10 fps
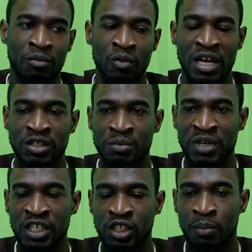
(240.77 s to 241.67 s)
as
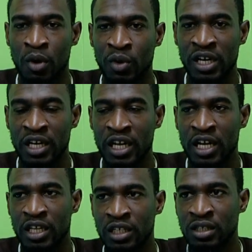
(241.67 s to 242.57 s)
Minister Powell
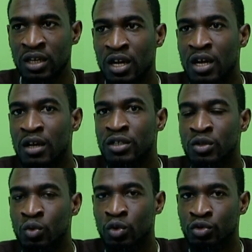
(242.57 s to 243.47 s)
indicated,
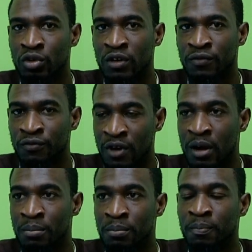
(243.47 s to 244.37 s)
schools run
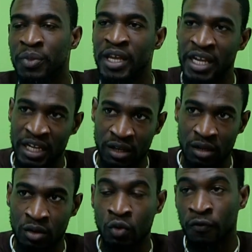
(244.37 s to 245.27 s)
from 8
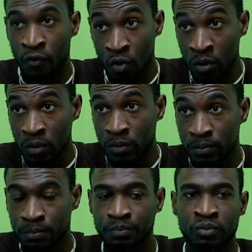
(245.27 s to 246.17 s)
to 4
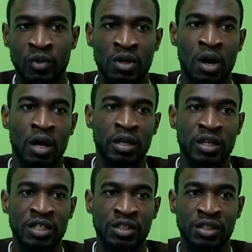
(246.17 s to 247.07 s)
under
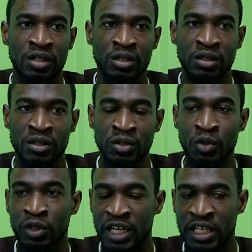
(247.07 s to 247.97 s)
this new
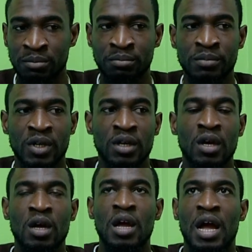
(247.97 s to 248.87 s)
time.
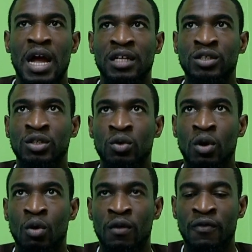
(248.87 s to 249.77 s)
And so
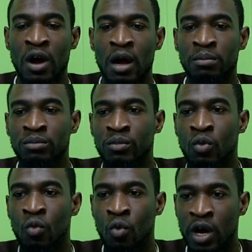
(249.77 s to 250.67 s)
our Form
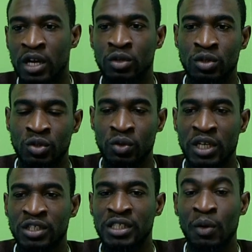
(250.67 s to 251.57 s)
1 and 2
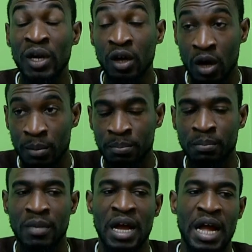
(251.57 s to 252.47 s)
students, they will come
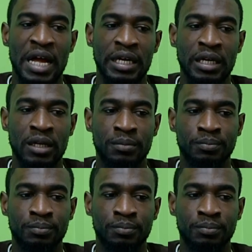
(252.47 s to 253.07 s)
and